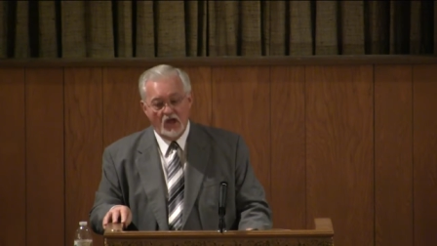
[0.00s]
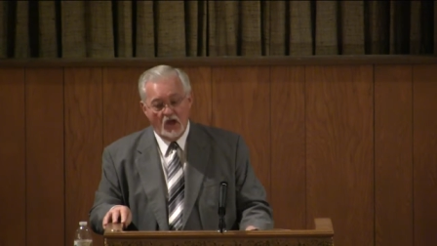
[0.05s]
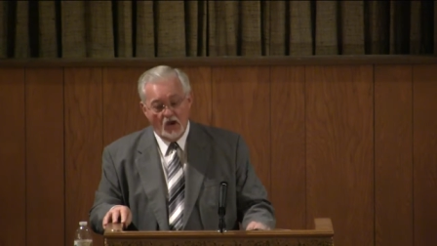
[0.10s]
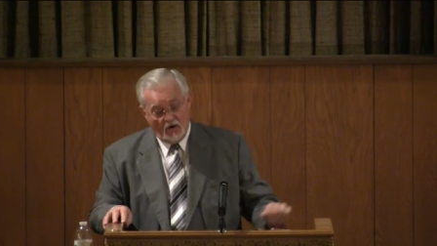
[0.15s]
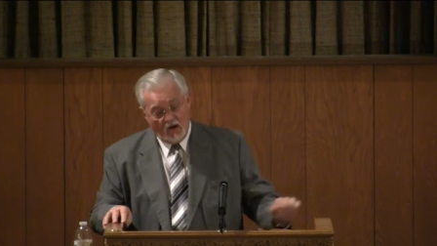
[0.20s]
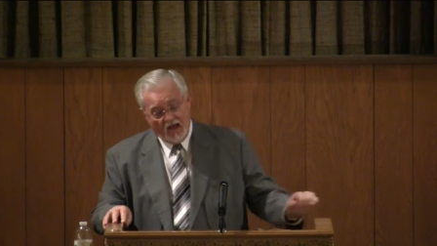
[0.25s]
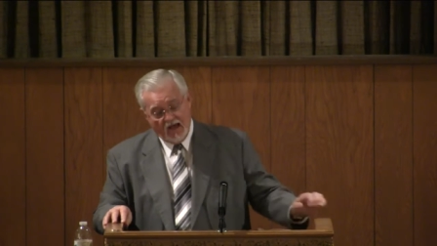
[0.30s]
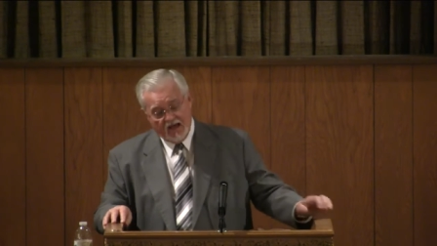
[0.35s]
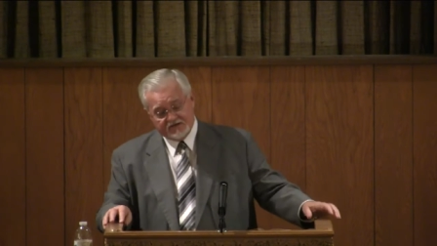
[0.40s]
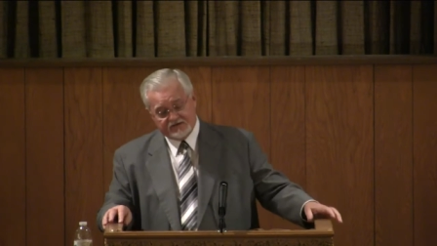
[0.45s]

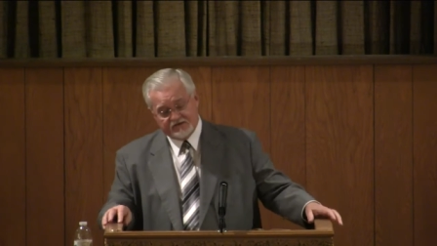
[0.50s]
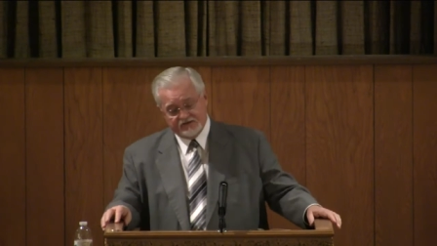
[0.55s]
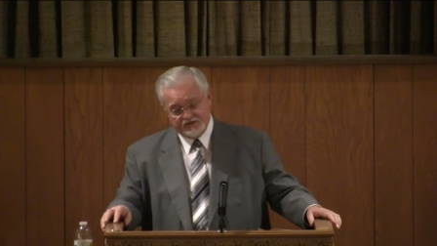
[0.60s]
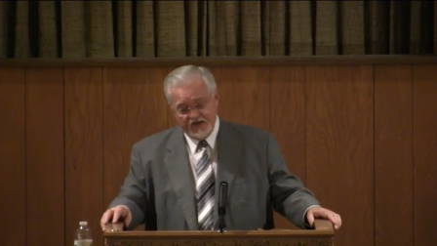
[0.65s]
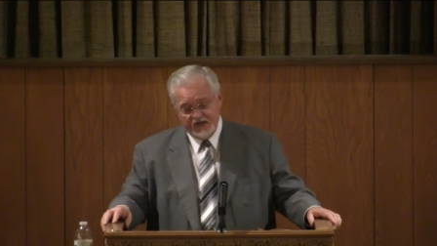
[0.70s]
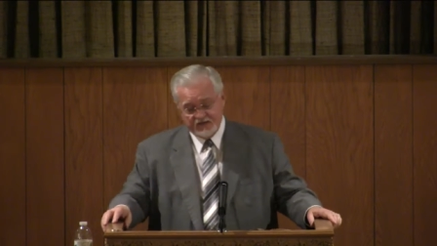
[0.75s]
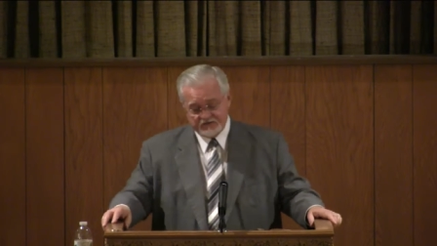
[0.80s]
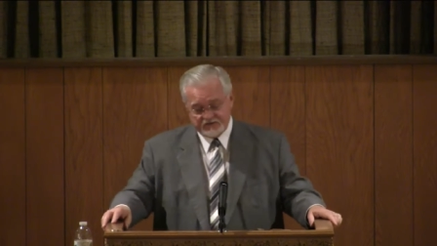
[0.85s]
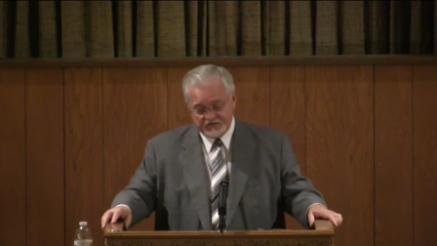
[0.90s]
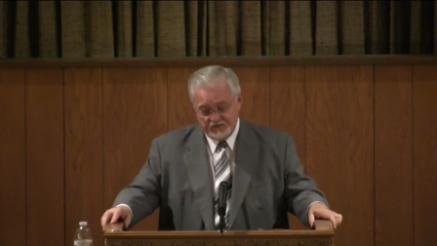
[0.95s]
Well, I
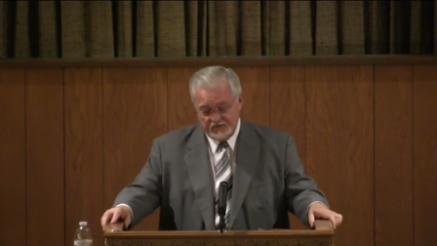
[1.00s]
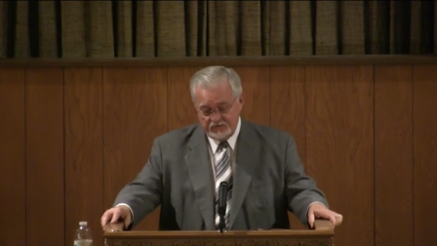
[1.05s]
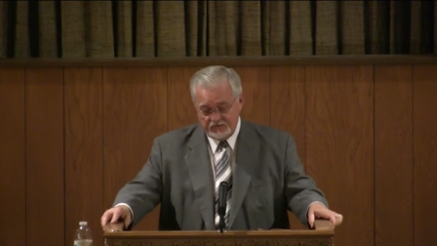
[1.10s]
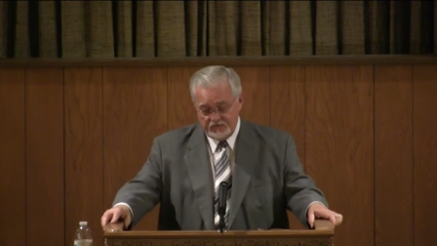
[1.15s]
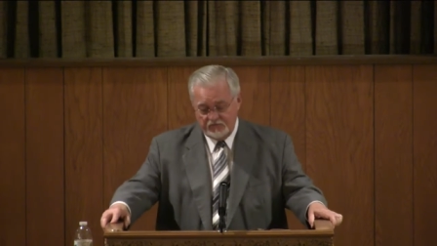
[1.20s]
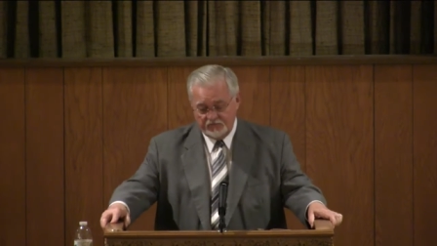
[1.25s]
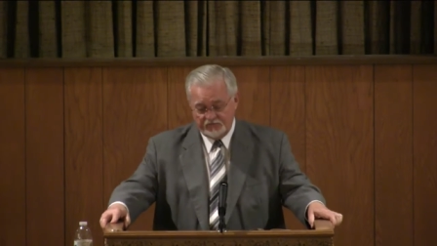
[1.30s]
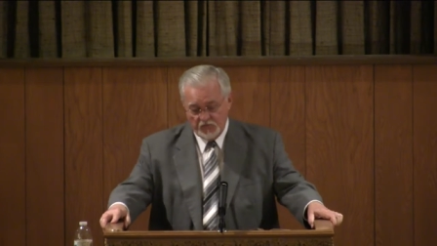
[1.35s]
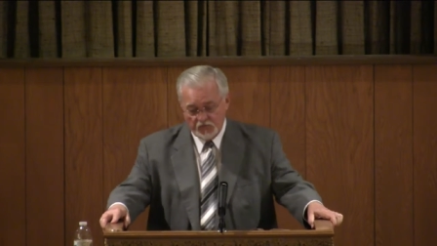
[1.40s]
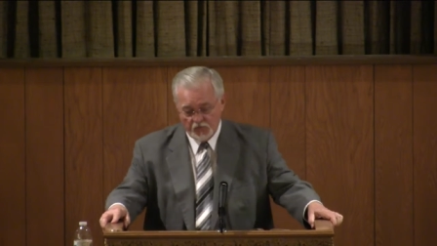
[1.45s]
suggest to
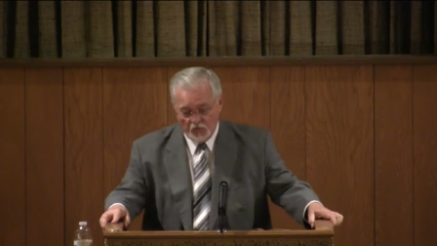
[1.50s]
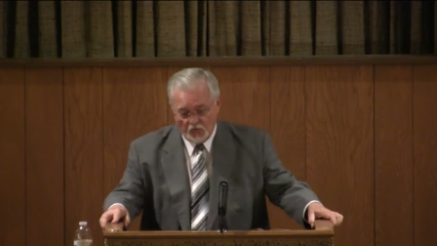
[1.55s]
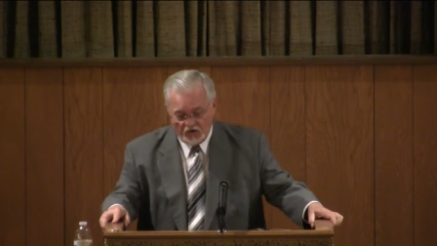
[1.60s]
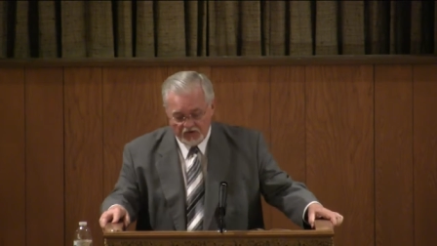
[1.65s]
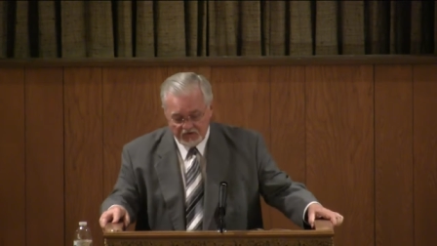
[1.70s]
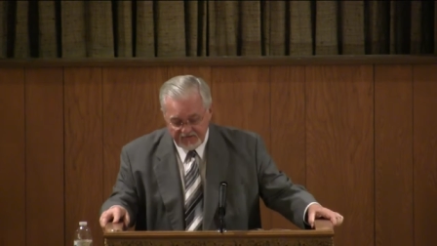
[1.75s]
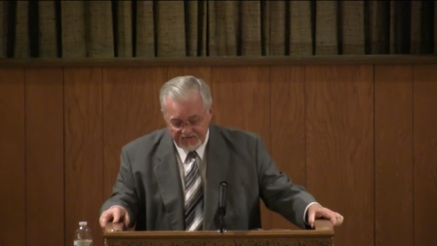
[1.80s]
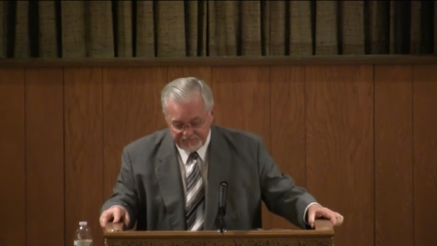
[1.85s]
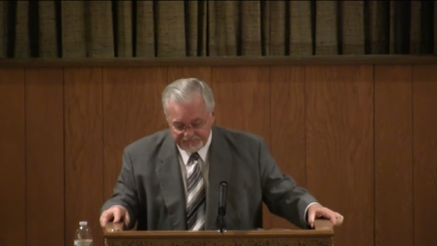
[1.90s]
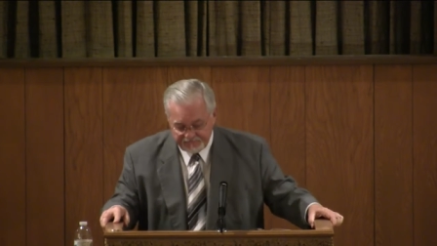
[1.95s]
you, if you're going
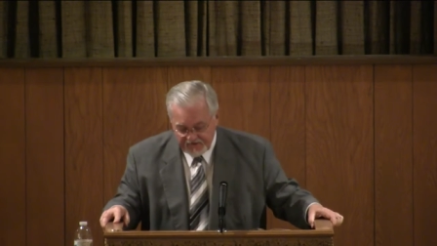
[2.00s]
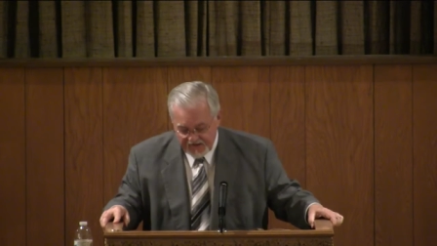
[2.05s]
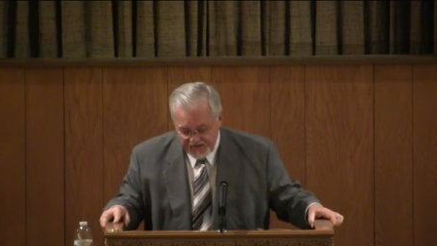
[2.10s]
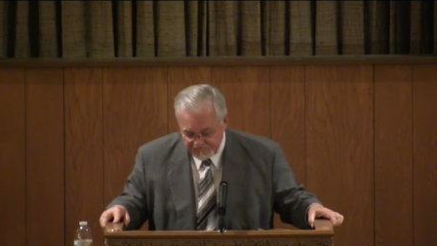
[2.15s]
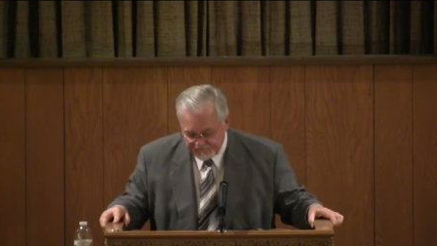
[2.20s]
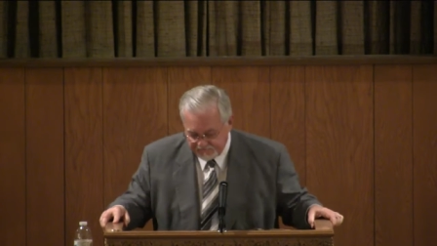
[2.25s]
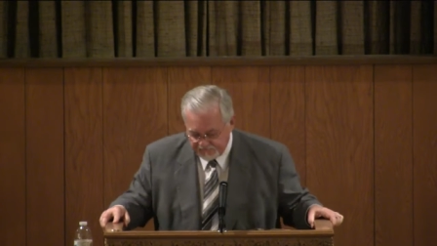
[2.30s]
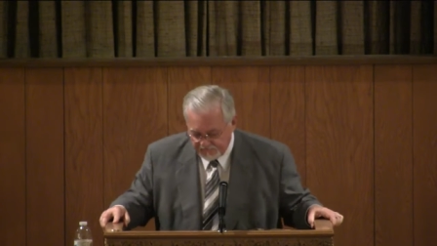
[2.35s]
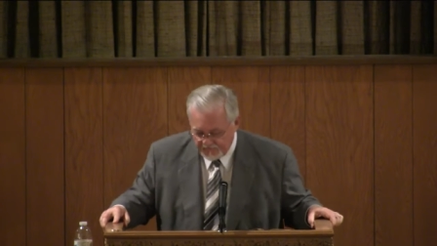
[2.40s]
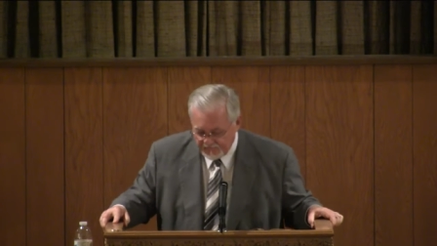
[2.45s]
to be
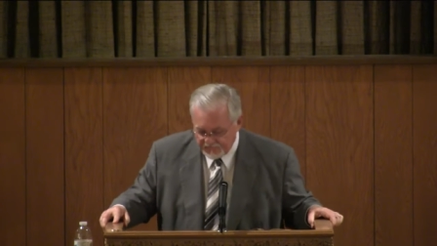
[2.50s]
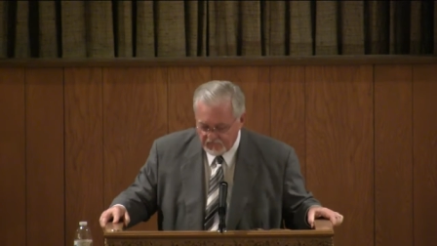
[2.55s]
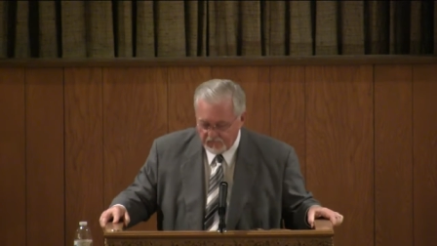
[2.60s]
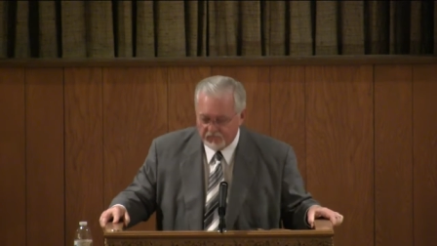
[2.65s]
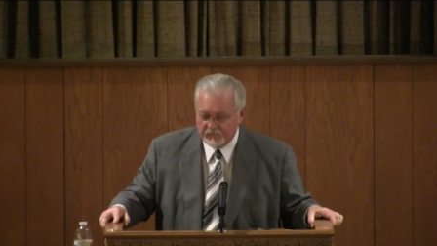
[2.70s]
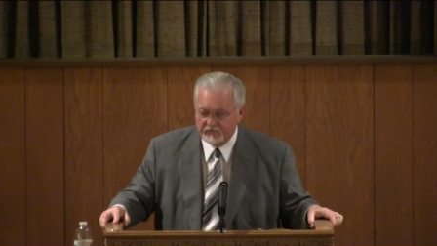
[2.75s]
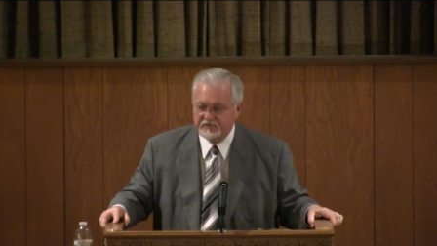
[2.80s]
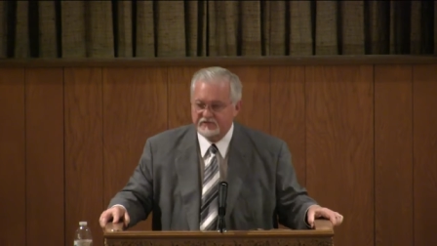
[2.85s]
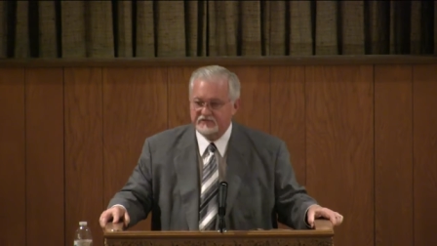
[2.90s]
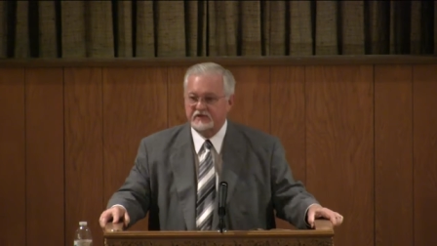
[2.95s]
faithful in the
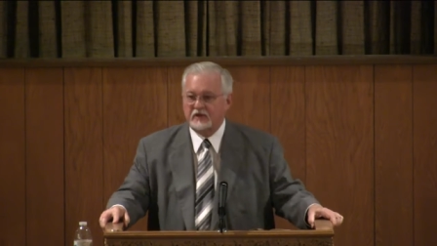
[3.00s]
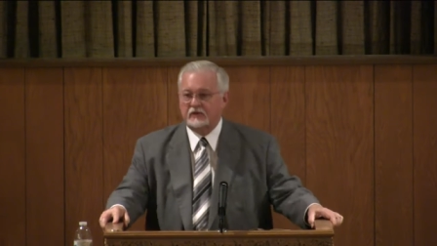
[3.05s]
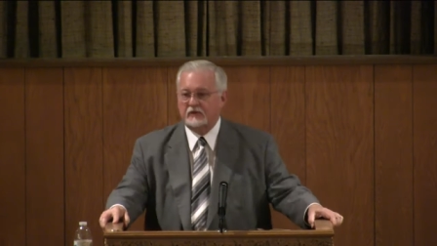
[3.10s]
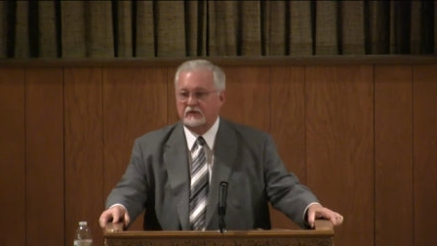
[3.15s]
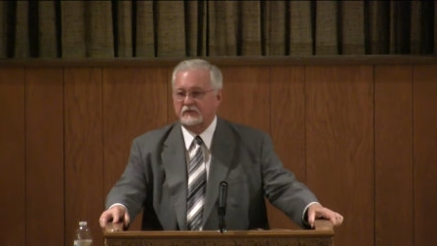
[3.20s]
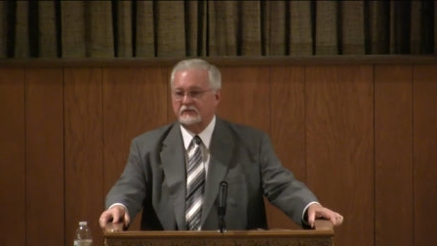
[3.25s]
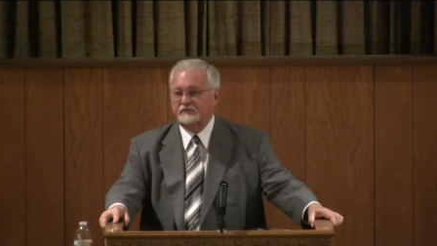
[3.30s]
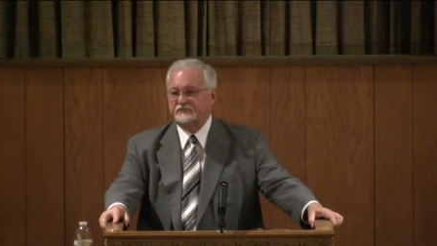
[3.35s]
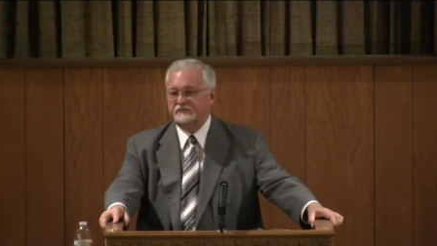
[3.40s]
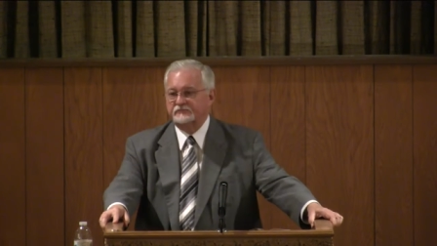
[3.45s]
Lord's
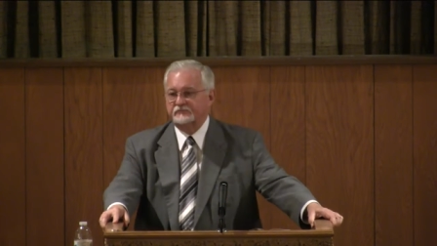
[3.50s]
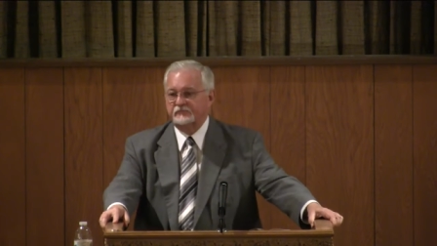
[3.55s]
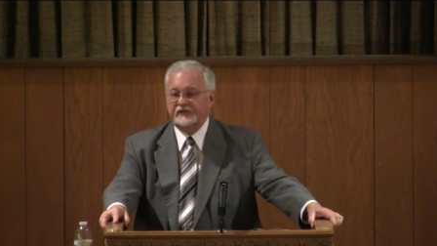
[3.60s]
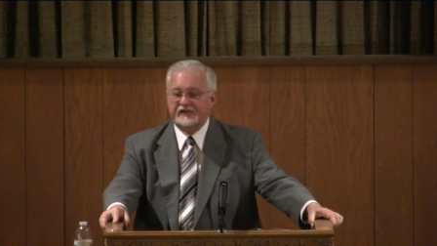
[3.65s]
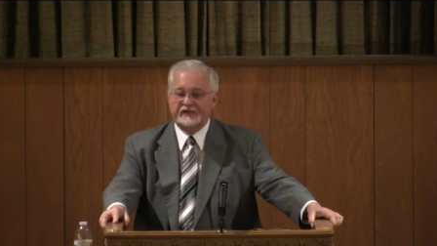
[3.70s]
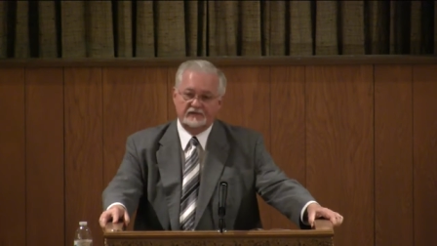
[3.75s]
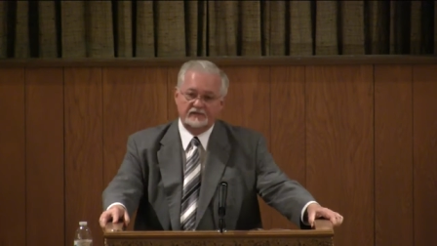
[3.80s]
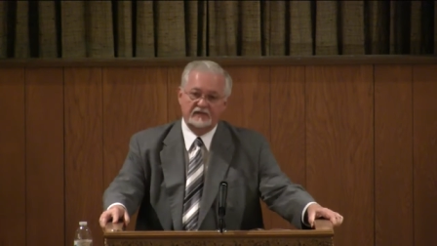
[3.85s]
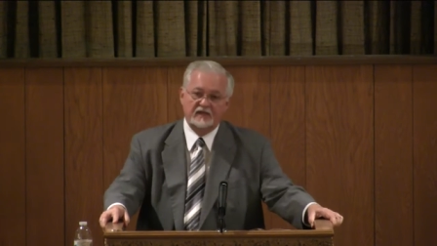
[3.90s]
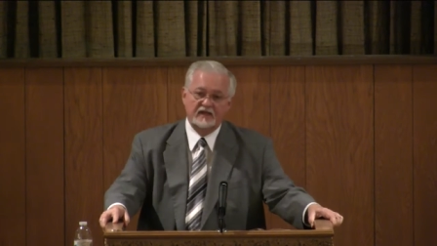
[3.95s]
church,
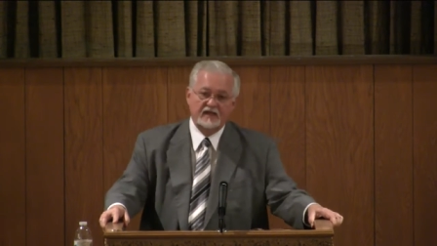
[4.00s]
well,